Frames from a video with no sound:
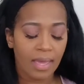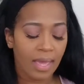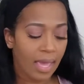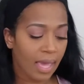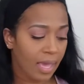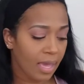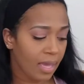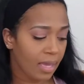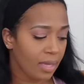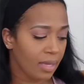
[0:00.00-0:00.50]

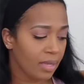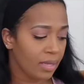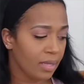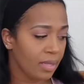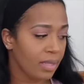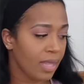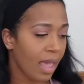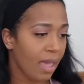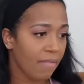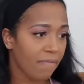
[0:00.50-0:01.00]

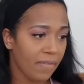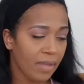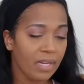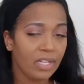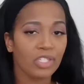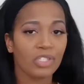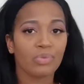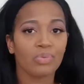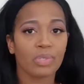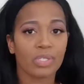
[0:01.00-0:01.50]
and that
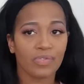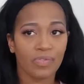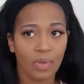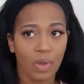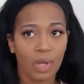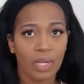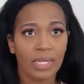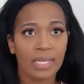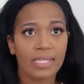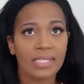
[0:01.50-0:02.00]
finish was
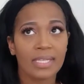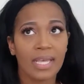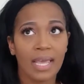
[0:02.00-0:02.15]
flawless.